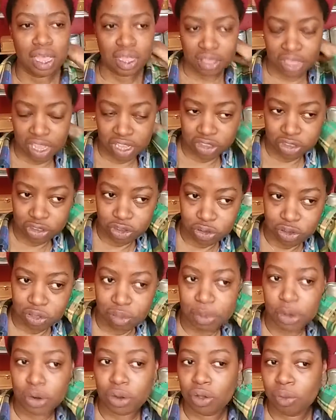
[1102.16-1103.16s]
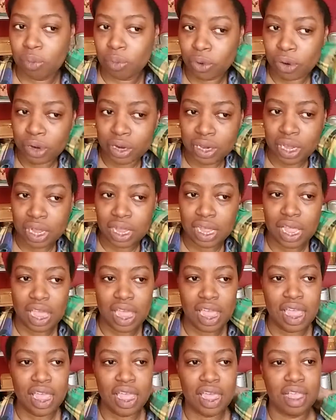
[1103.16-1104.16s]
Thanks to the Miracle Morning
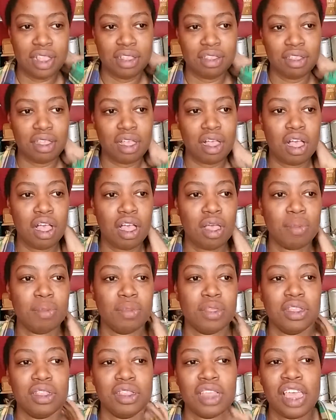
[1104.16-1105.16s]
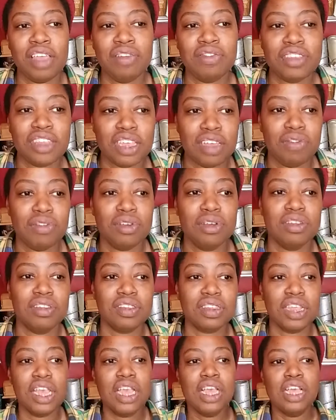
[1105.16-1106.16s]
and
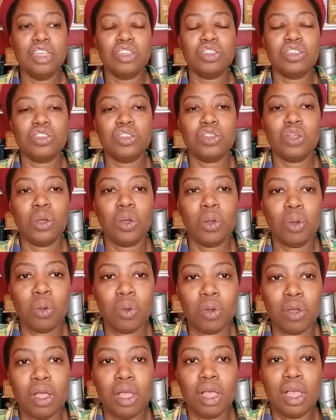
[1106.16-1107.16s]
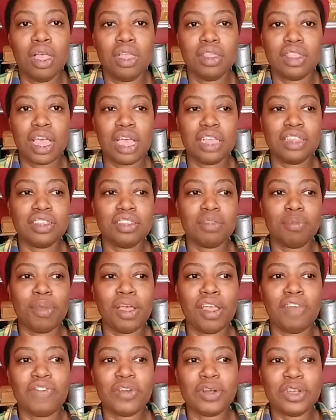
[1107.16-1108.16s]
Lifesavers. So that's
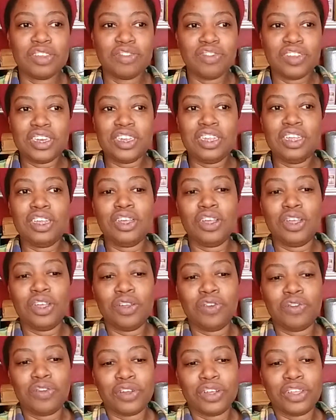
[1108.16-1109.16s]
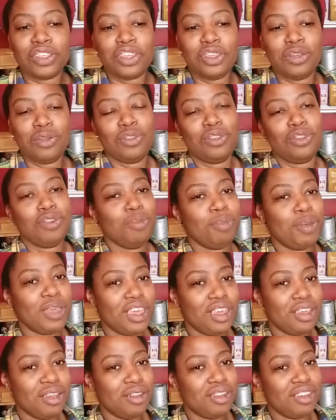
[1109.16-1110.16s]
my first video for the YouTube
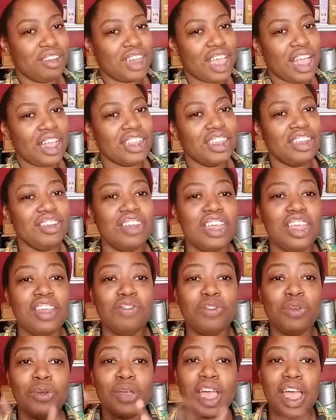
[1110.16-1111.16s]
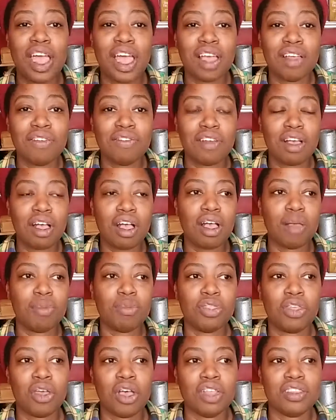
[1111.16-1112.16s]
Pagan Challenge. If you have
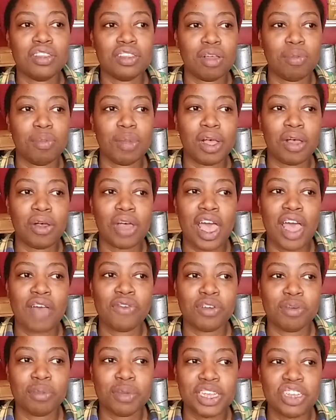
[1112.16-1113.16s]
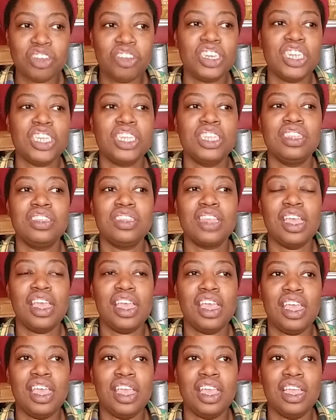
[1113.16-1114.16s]
thoughts about affirmations
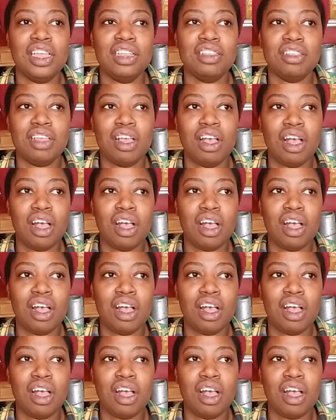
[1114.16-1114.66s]
and